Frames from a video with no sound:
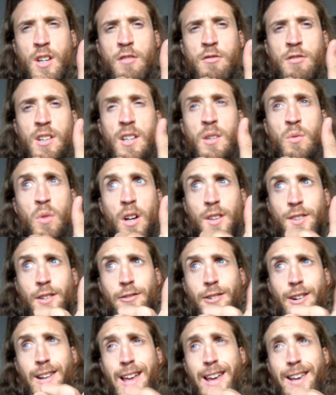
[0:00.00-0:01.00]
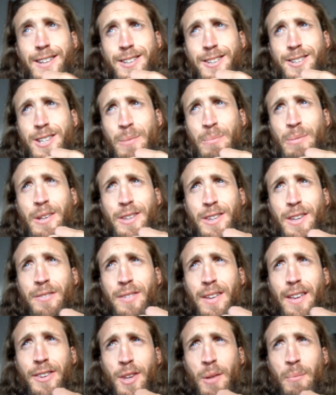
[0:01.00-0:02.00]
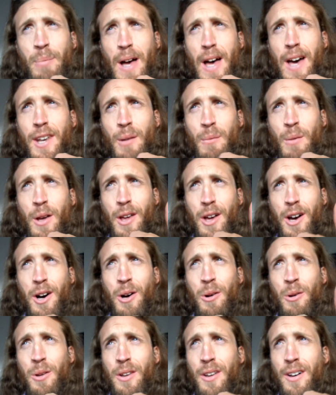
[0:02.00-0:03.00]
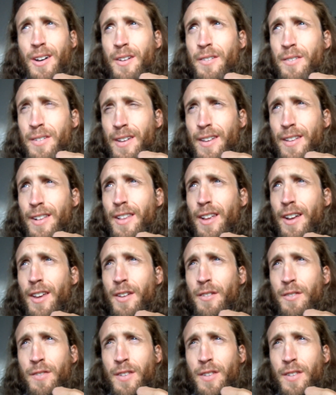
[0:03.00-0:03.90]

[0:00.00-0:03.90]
I really want a relationship because I feel so bad on my own. I